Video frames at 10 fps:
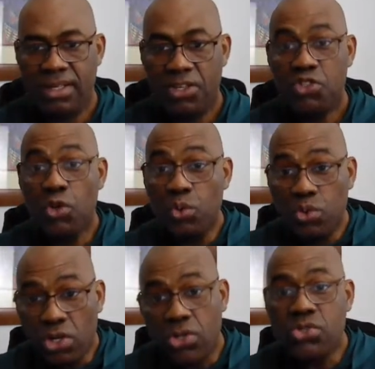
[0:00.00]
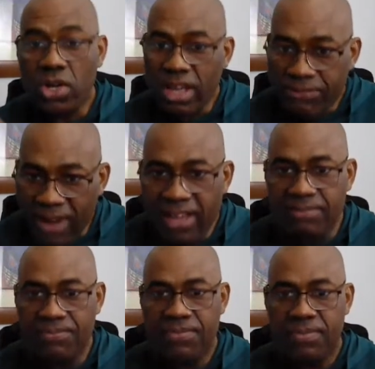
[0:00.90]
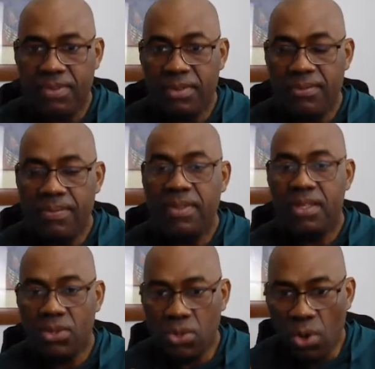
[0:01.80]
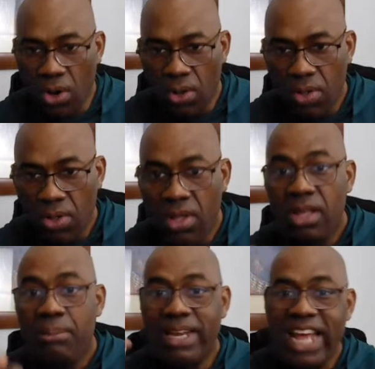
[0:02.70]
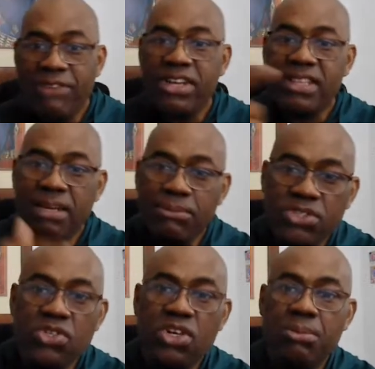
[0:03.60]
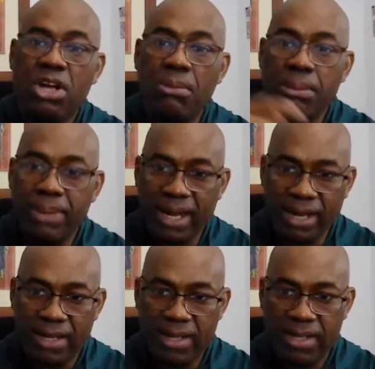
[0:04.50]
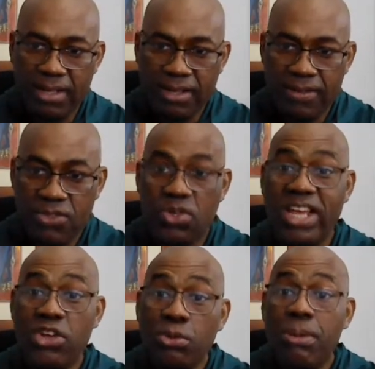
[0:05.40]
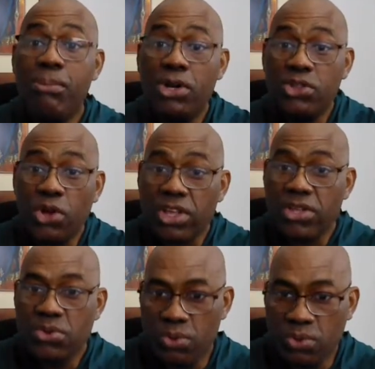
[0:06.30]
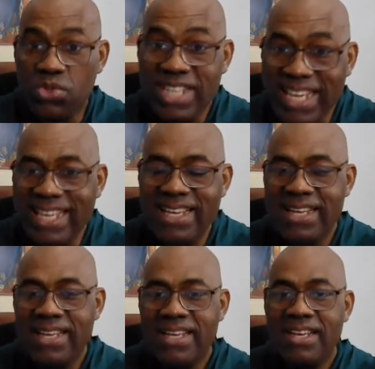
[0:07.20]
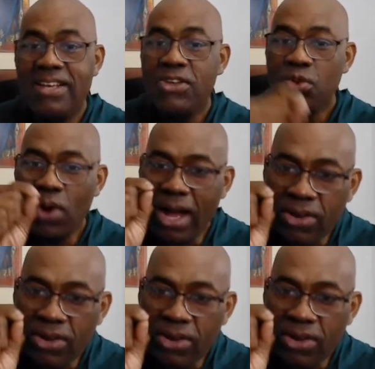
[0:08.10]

So you, doctor will say, okay, fine. You go, but every 3 months you're going to be coming back, so that he will be monitoring you to see you are